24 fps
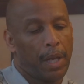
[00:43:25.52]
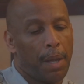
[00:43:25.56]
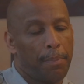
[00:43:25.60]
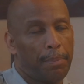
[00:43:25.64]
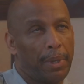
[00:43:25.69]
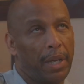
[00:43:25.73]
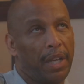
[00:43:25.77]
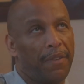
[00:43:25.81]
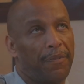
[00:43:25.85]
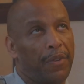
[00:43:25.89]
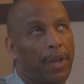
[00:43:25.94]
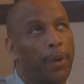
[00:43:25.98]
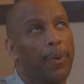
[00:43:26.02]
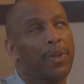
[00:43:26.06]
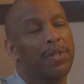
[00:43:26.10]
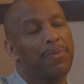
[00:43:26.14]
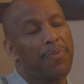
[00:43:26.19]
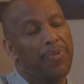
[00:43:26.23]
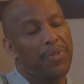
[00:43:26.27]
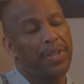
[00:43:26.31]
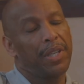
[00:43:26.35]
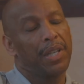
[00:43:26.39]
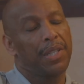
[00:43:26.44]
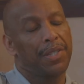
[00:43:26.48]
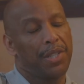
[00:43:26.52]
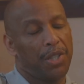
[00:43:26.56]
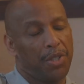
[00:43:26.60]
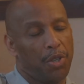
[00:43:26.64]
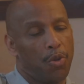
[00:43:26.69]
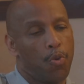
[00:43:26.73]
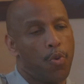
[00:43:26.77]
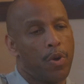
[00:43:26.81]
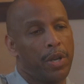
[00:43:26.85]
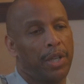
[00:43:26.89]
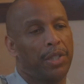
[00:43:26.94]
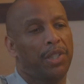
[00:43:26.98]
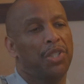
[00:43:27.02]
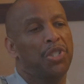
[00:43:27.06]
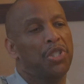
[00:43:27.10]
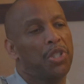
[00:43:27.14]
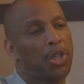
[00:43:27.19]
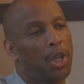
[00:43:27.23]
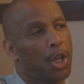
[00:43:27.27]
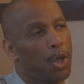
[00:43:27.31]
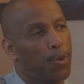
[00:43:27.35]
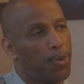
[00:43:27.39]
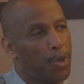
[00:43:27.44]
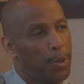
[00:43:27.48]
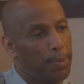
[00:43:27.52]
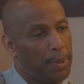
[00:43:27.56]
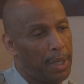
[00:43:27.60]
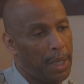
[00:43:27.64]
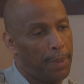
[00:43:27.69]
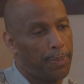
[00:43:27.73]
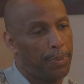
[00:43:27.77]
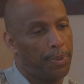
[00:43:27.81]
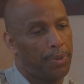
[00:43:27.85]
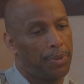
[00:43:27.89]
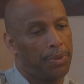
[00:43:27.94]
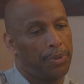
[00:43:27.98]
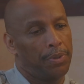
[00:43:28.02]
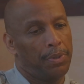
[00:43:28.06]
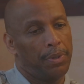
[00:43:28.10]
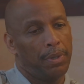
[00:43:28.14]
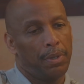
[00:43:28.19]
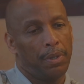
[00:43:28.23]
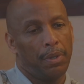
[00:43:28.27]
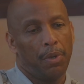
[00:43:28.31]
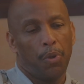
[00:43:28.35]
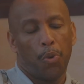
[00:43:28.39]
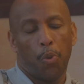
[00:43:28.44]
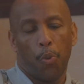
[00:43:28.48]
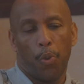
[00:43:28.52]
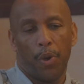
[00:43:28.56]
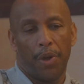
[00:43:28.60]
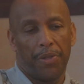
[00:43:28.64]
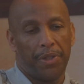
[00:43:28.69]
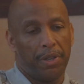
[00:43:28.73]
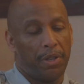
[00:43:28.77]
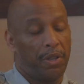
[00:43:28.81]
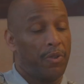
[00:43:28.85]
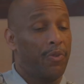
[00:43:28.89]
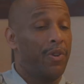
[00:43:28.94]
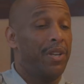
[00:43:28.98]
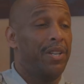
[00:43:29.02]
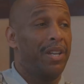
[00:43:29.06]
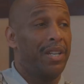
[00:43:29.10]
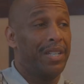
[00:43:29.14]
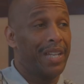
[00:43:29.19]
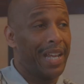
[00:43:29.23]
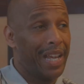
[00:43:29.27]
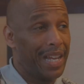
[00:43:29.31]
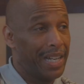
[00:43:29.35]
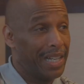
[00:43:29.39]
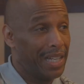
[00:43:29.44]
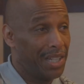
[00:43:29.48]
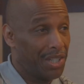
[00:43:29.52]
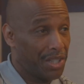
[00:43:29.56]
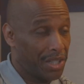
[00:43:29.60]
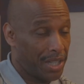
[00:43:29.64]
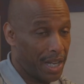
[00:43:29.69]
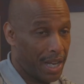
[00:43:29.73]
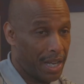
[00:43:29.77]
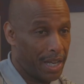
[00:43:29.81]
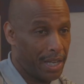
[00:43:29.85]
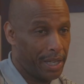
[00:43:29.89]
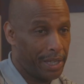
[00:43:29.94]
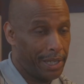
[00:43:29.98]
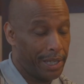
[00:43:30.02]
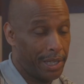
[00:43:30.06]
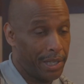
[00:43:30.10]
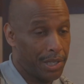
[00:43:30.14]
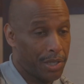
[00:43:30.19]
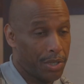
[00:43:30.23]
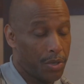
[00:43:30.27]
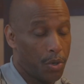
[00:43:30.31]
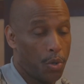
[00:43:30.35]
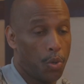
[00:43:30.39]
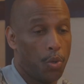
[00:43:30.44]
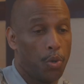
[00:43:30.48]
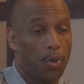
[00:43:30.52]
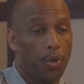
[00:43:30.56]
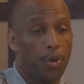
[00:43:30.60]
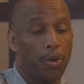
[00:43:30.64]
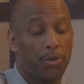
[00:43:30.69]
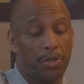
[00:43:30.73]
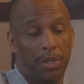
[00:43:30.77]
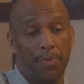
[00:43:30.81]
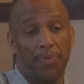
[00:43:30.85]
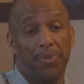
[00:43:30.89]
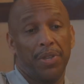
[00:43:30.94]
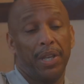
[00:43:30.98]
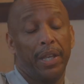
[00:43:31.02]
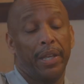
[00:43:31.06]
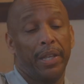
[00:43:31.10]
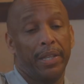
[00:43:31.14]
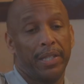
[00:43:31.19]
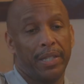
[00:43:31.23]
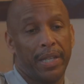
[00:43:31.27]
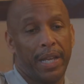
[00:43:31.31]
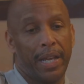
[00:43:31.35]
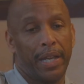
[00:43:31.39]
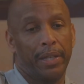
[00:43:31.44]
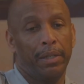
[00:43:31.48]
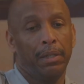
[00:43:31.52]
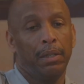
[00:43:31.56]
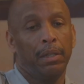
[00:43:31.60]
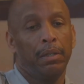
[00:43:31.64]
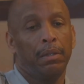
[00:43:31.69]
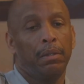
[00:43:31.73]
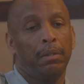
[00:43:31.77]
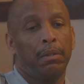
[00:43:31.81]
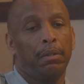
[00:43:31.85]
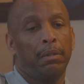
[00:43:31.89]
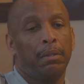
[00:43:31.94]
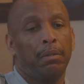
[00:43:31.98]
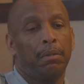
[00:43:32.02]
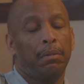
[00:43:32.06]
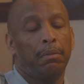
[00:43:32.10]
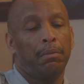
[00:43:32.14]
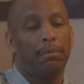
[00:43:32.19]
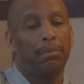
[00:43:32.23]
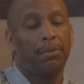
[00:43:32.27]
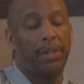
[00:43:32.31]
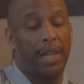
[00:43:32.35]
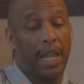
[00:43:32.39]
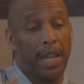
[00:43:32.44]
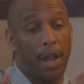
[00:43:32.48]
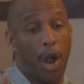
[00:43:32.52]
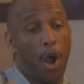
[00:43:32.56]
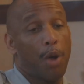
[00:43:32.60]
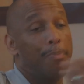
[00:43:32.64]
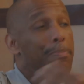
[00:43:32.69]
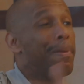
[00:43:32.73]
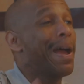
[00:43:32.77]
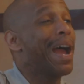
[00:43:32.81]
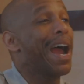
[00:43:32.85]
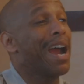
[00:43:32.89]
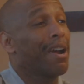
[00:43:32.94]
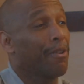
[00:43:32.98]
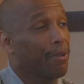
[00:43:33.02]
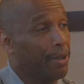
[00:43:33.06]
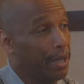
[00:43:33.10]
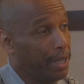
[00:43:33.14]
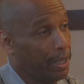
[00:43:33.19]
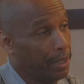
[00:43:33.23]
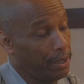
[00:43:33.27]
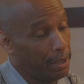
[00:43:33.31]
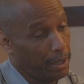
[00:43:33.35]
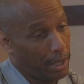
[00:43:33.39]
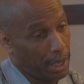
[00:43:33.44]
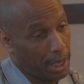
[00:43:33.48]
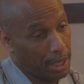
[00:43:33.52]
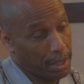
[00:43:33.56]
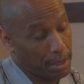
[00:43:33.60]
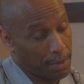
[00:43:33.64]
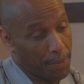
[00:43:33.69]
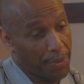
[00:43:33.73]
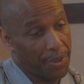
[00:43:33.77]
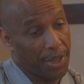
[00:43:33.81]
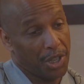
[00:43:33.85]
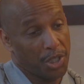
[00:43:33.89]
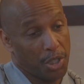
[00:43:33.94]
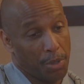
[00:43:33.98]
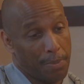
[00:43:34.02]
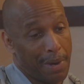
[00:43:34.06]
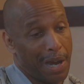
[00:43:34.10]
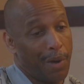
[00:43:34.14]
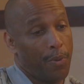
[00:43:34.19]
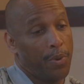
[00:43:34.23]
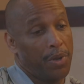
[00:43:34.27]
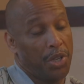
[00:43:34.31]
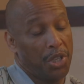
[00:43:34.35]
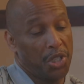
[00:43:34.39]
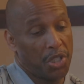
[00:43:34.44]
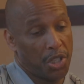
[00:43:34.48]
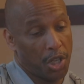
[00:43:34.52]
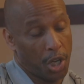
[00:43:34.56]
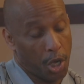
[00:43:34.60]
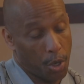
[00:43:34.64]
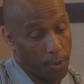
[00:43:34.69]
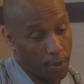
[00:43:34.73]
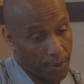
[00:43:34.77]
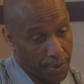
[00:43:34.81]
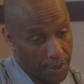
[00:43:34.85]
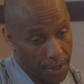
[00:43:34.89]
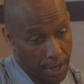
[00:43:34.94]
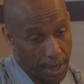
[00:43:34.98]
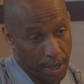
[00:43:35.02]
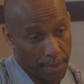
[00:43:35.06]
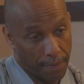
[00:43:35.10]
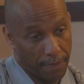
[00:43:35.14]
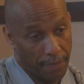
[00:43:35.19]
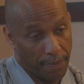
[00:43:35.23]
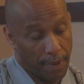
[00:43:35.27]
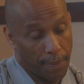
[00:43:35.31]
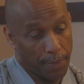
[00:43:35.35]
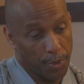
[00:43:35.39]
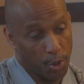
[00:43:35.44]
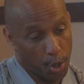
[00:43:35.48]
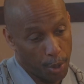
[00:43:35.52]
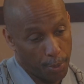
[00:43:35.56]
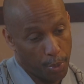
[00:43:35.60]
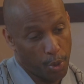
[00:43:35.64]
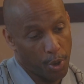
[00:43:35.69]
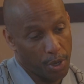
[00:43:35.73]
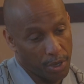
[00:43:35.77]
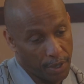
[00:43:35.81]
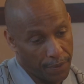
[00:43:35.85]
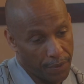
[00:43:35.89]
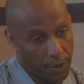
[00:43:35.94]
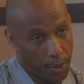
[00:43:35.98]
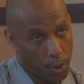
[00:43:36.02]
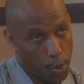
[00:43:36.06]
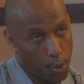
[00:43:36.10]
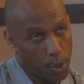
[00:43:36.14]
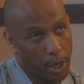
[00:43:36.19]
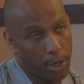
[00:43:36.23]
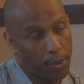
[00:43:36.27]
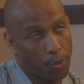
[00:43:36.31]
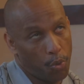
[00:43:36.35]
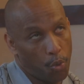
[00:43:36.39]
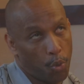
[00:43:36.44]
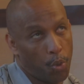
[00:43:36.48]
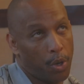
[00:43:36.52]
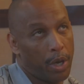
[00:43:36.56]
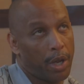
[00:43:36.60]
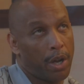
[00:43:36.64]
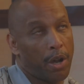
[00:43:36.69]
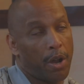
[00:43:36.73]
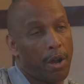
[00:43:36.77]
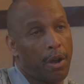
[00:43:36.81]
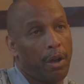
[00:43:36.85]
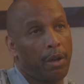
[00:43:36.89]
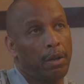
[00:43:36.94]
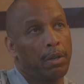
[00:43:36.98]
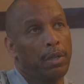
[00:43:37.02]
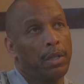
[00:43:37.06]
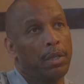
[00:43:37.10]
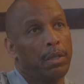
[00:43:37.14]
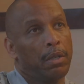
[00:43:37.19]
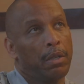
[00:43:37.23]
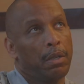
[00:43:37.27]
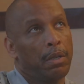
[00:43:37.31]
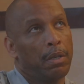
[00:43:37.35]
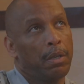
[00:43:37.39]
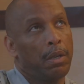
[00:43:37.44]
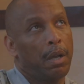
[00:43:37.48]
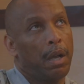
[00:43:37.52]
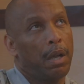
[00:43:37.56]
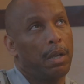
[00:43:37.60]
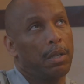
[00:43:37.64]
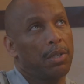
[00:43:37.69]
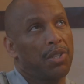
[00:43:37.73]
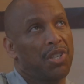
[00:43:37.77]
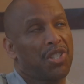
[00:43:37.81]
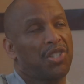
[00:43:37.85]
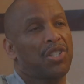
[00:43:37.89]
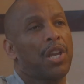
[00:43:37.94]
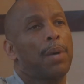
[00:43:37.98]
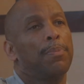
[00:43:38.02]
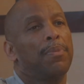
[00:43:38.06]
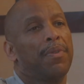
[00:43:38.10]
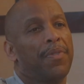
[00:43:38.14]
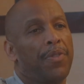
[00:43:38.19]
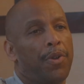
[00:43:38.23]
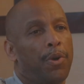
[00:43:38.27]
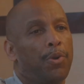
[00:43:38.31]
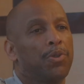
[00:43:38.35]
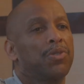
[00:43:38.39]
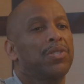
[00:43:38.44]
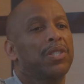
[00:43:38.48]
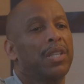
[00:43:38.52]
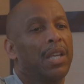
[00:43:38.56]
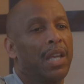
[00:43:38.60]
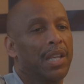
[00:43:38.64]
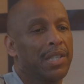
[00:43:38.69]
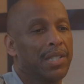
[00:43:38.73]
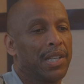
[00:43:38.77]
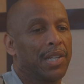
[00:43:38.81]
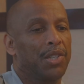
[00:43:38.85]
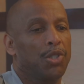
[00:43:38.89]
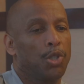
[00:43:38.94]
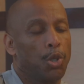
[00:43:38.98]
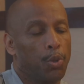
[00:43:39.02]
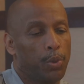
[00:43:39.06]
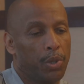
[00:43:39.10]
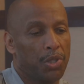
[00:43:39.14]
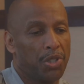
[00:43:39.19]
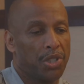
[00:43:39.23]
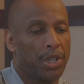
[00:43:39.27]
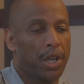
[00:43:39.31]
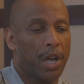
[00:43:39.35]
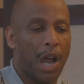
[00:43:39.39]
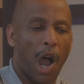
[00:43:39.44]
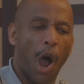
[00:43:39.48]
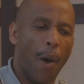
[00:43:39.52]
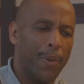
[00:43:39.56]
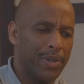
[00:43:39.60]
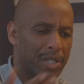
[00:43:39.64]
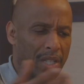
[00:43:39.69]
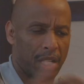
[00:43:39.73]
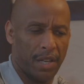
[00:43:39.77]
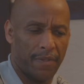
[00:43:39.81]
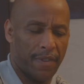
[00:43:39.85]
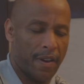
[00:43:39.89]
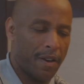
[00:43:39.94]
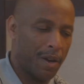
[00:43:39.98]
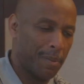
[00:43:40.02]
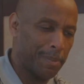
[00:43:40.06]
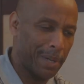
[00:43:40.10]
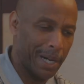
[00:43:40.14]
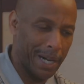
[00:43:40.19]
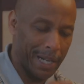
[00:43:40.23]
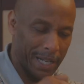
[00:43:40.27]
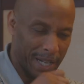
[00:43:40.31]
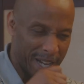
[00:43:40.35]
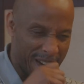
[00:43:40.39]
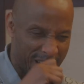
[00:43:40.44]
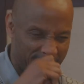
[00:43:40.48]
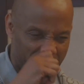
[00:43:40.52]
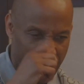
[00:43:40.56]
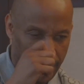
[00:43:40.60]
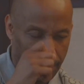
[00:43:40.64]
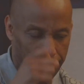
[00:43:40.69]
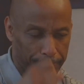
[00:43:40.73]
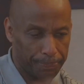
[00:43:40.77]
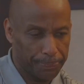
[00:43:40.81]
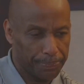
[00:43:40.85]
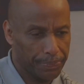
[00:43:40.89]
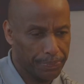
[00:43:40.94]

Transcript: But if there were some things that you wanted to share with people, whether they're in the dating stage or some things that they are married, and some things you might want to share with them from your point of view, what are some of those things that you would share? I always give everybody kind of